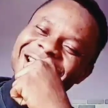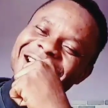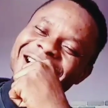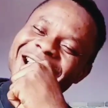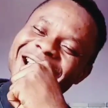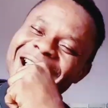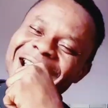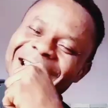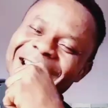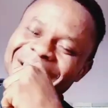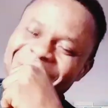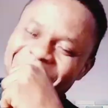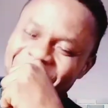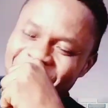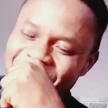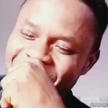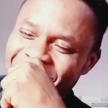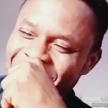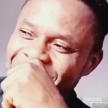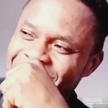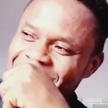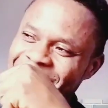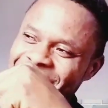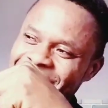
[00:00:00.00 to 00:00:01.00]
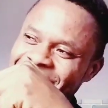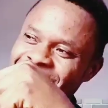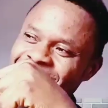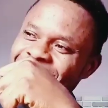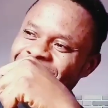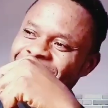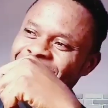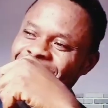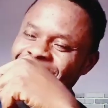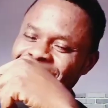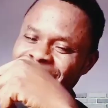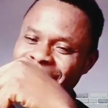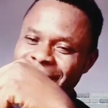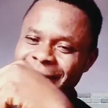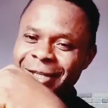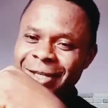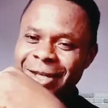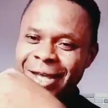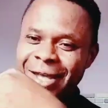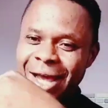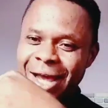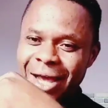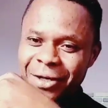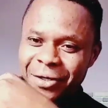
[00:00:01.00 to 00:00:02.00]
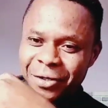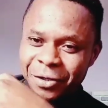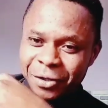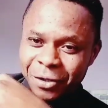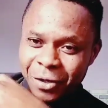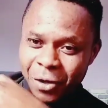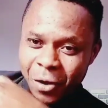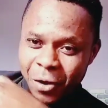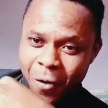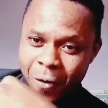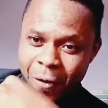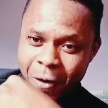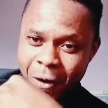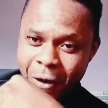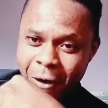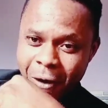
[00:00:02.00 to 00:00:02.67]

Anyways, I don't know.